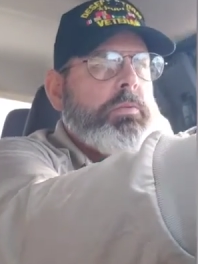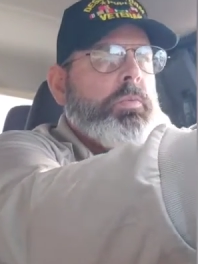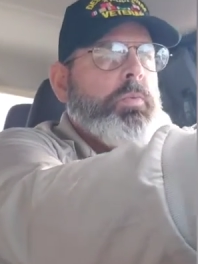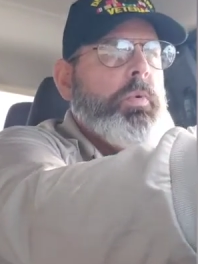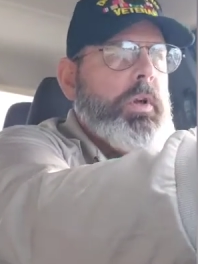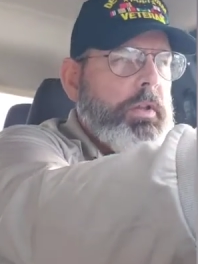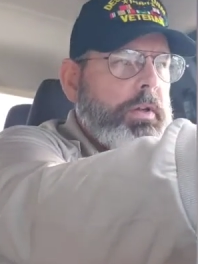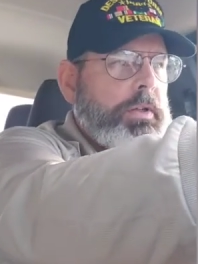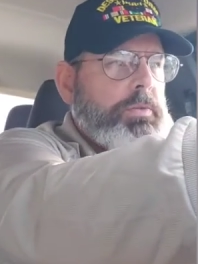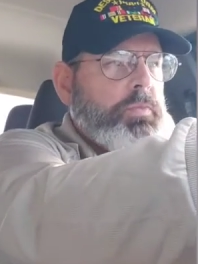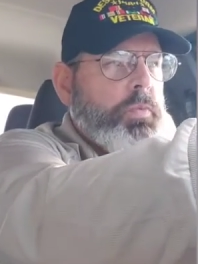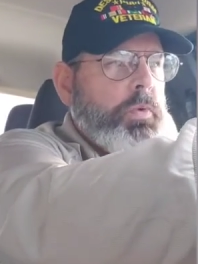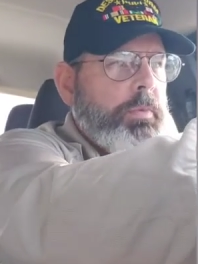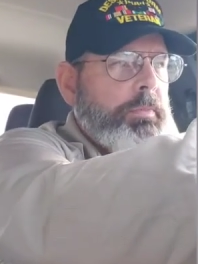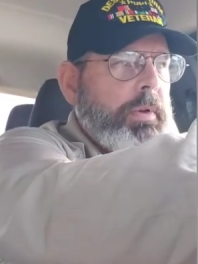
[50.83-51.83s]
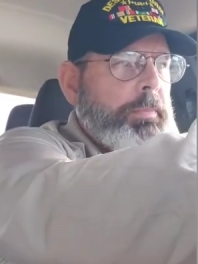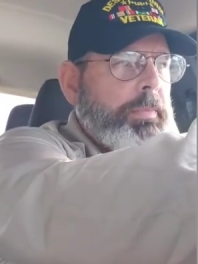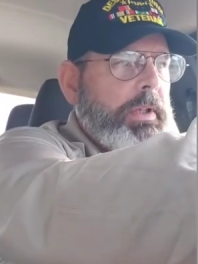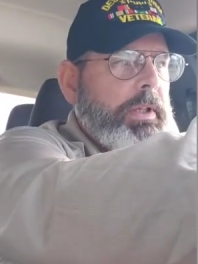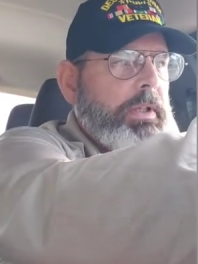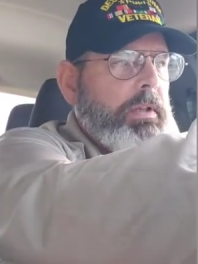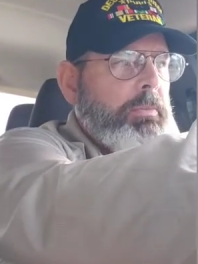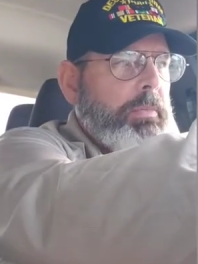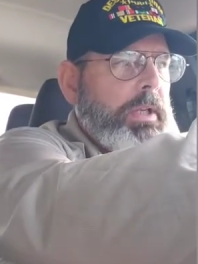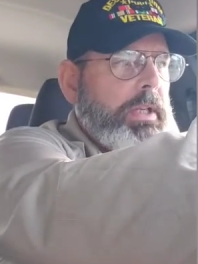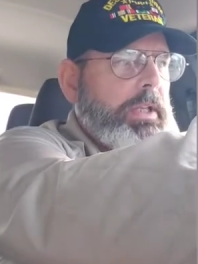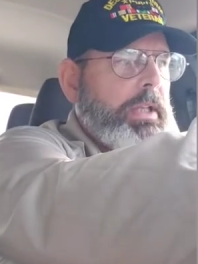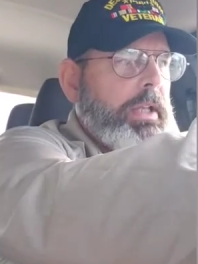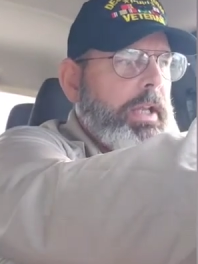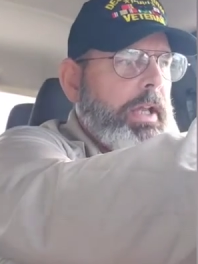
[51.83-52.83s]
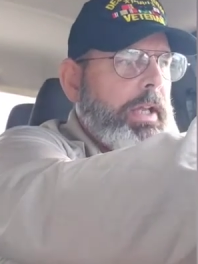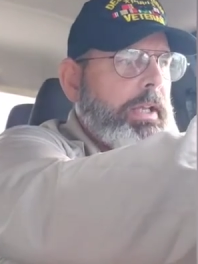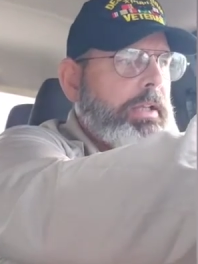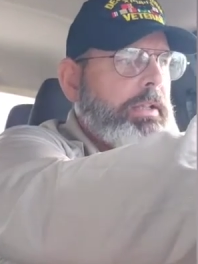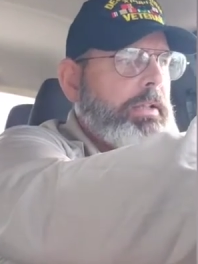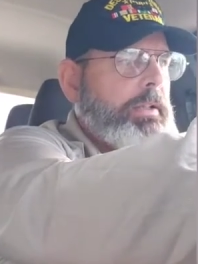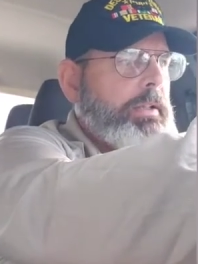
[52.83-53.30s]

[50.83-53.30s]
Weather has warmed up a little bit today.